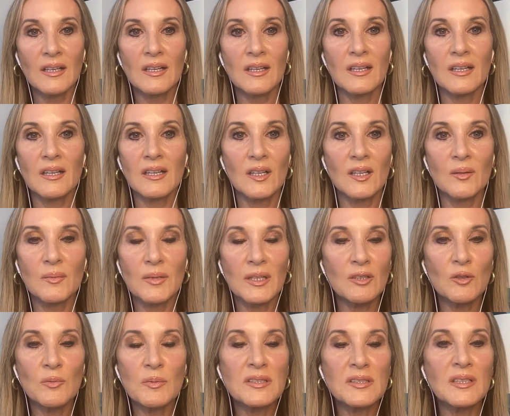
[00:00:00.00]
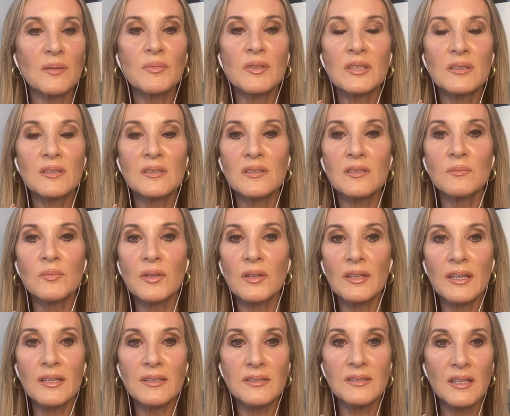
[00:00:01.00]
Um, it could be something as simple
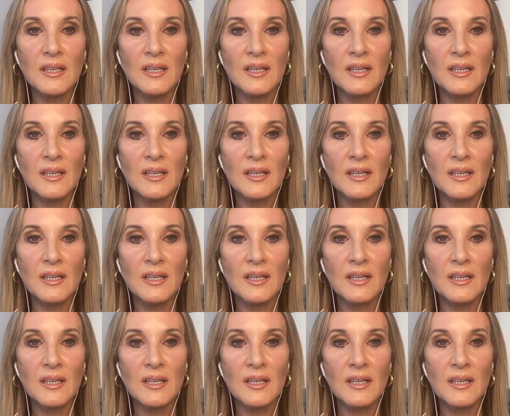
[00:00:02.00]
as